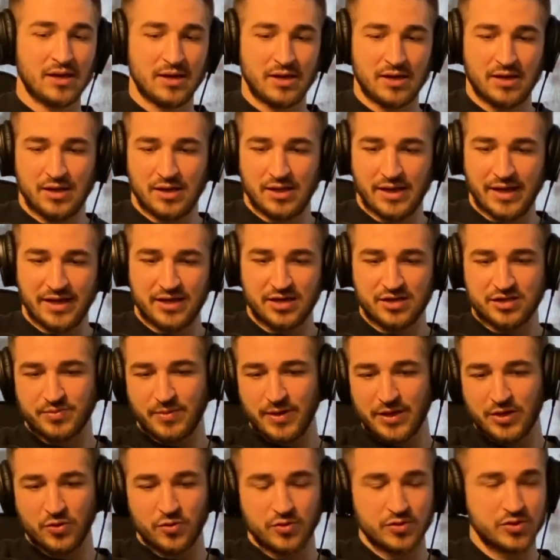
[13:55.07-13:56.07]
I'll add it to my
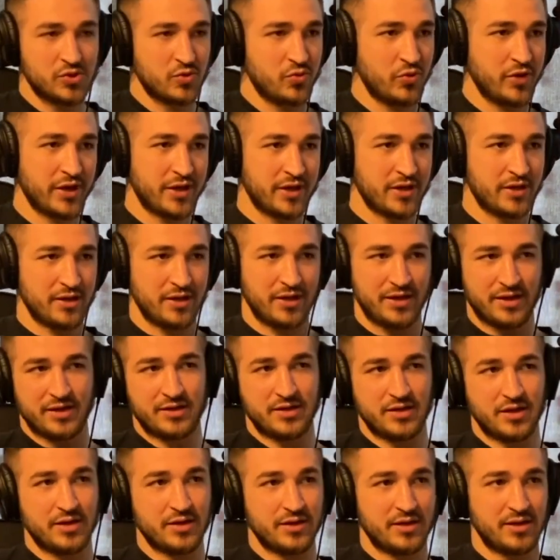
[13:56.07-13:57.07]
notes quick and get it
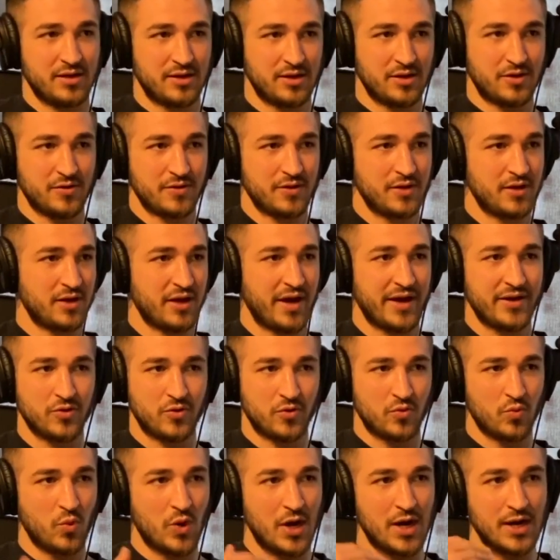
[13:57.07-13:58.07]
done, get it out of there. I
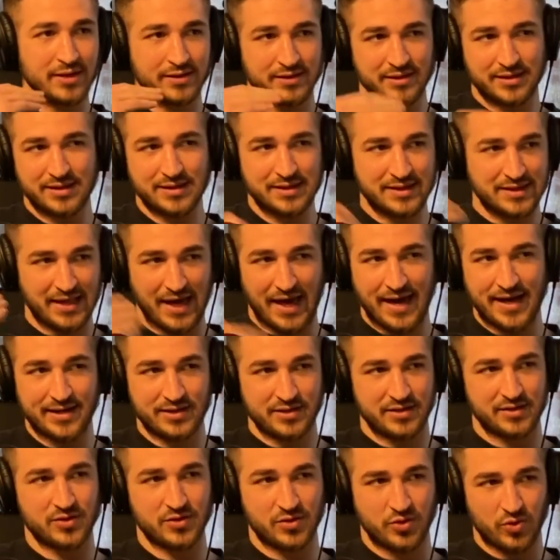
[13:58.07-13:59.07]
don't want
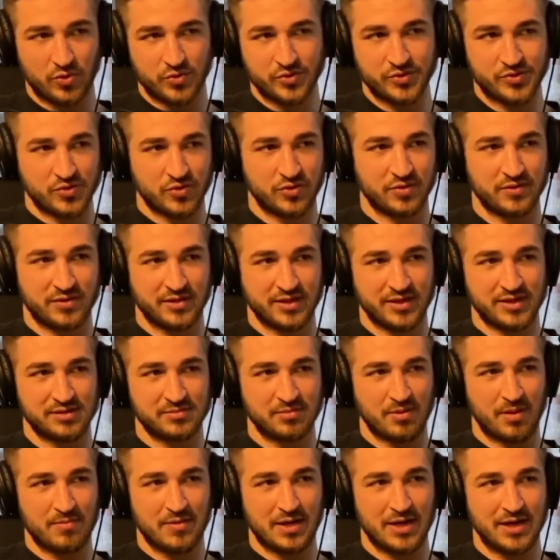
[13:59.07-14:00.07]
those sort of things in
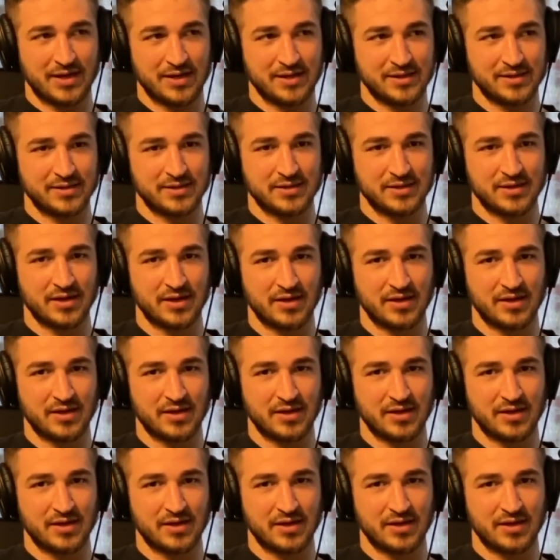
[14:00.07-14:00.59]
my mind.